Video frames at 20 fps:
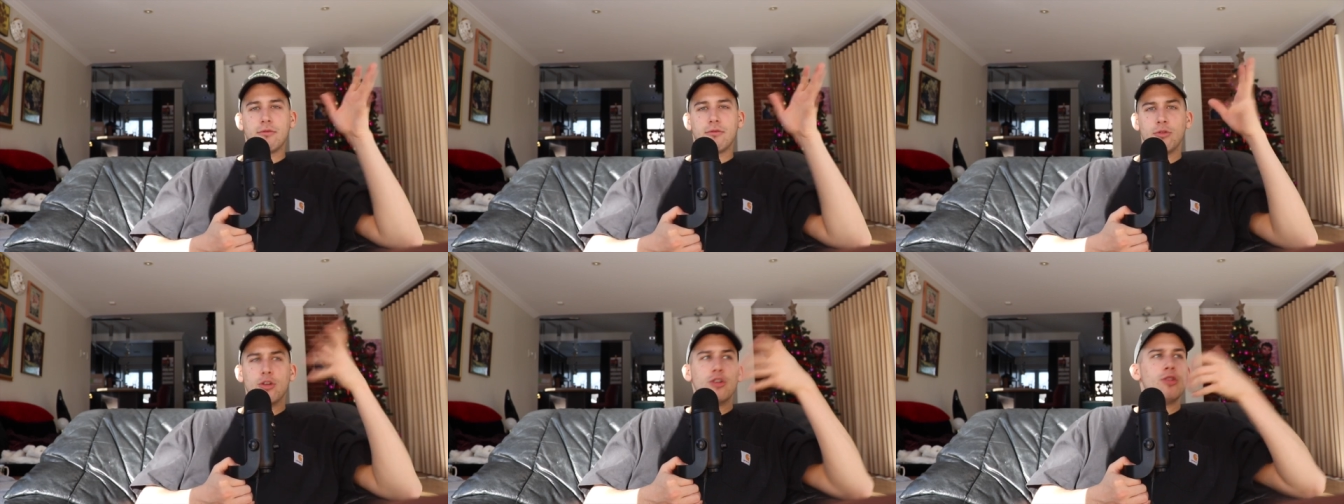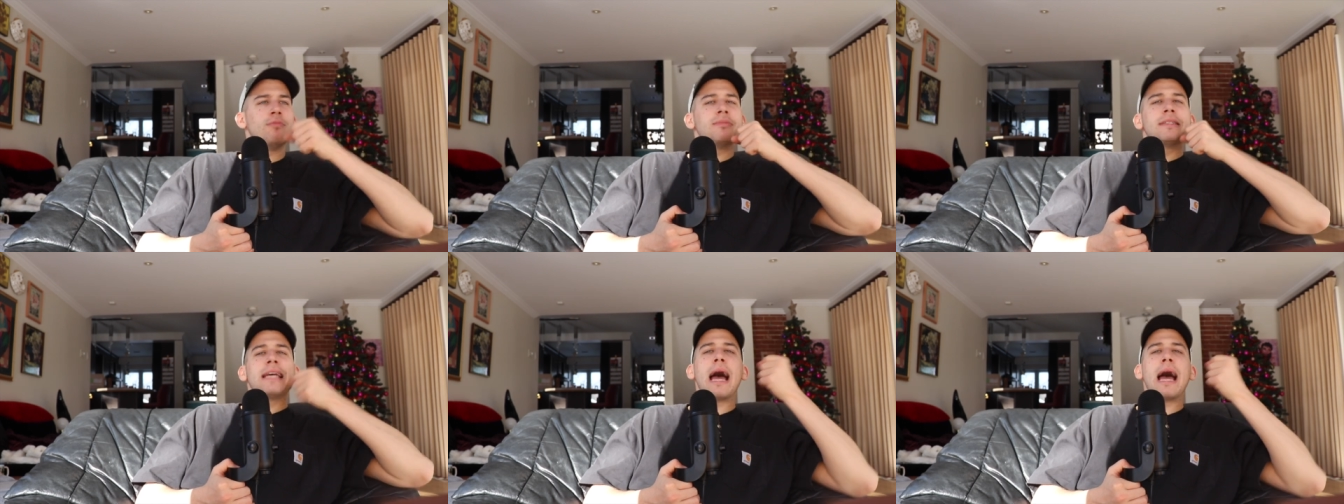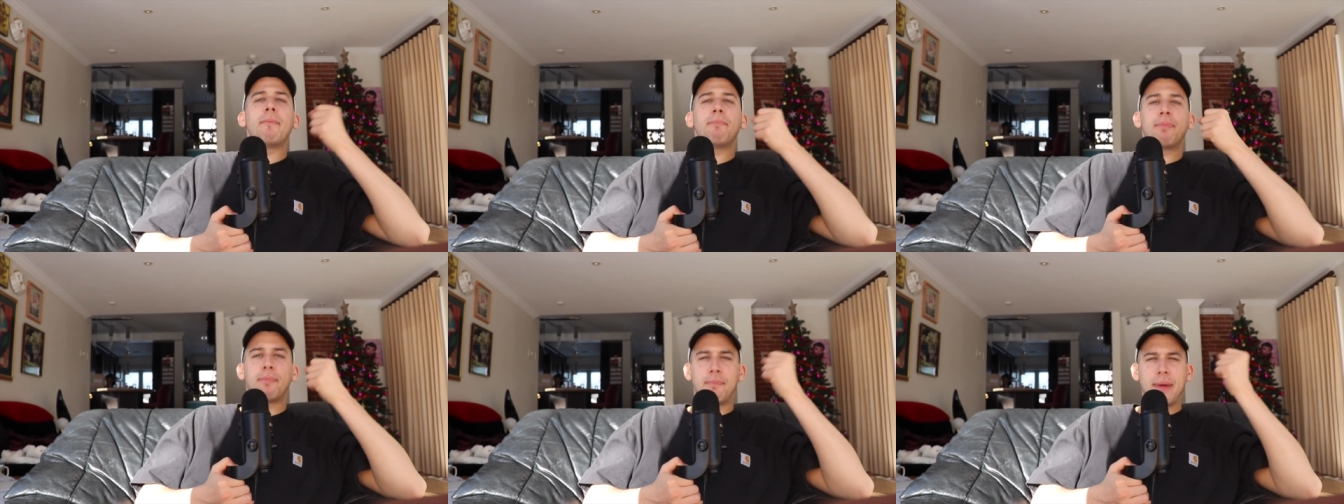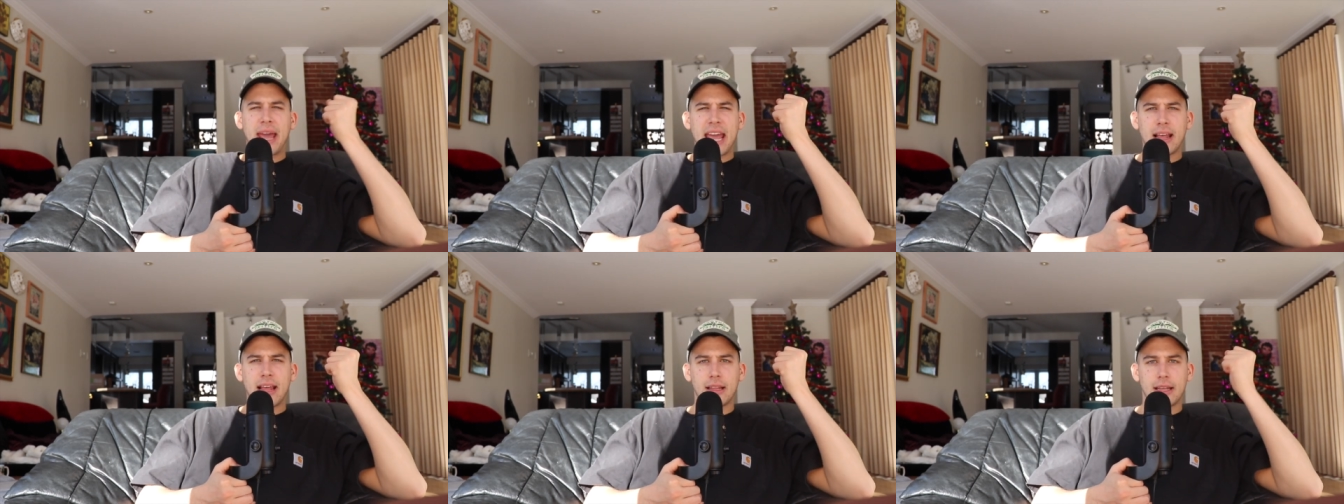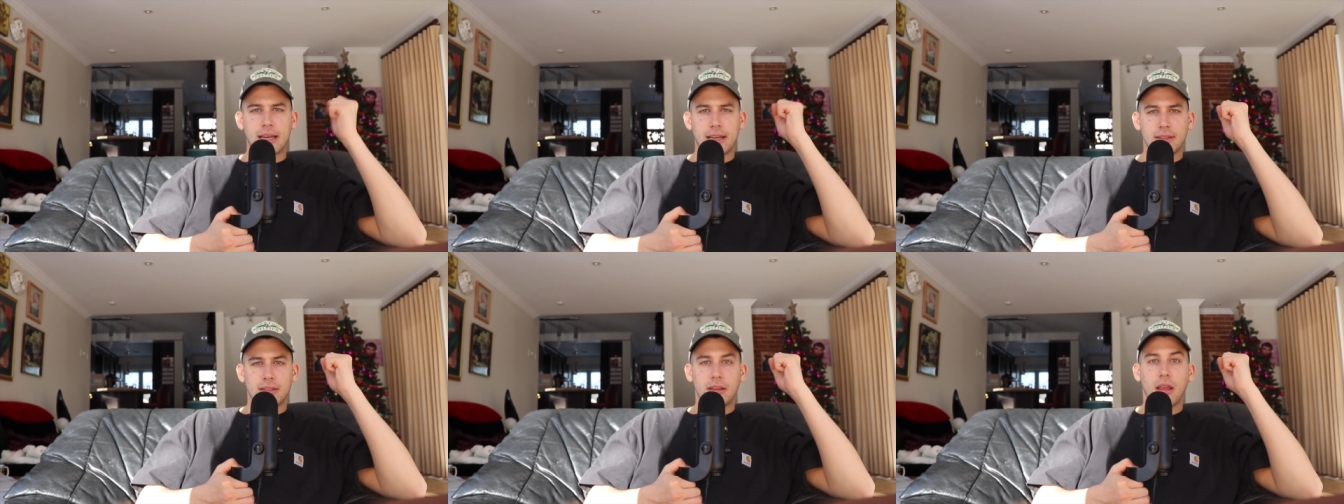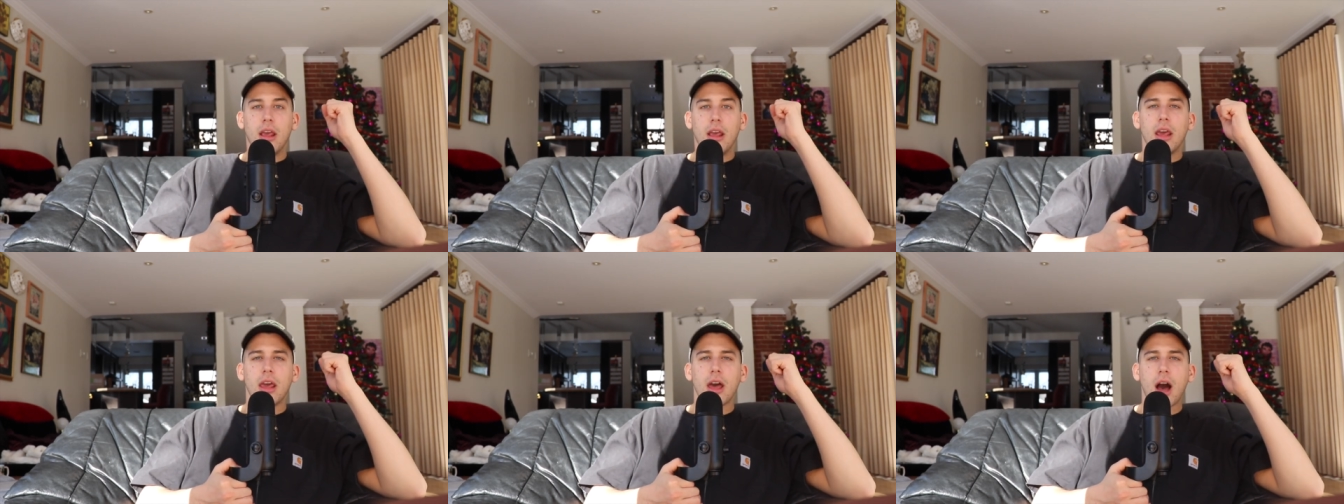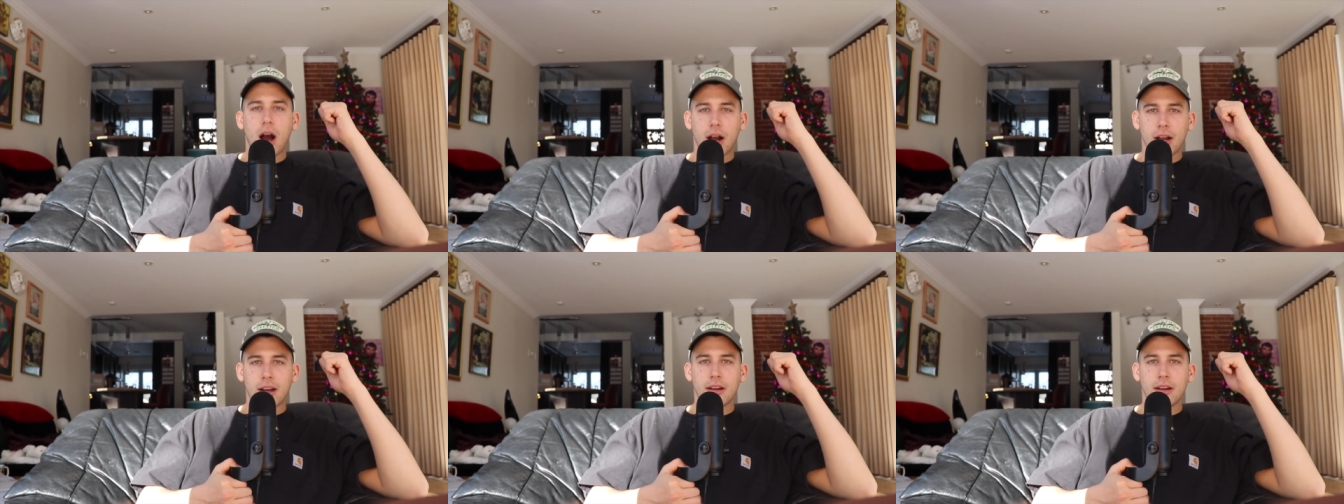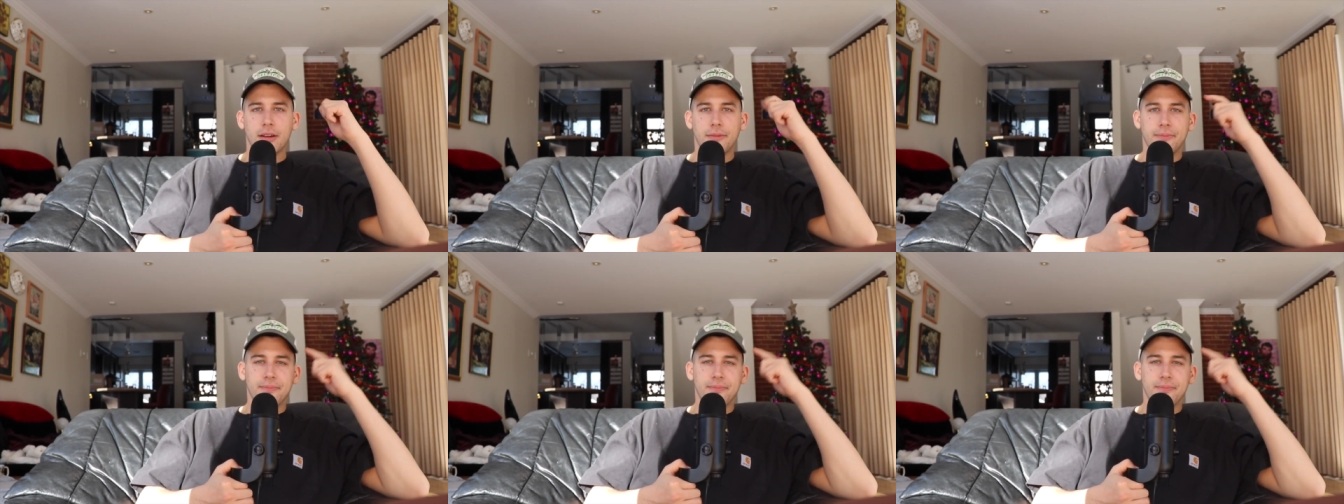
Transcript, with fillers: Room temp Bailey's. Yuck.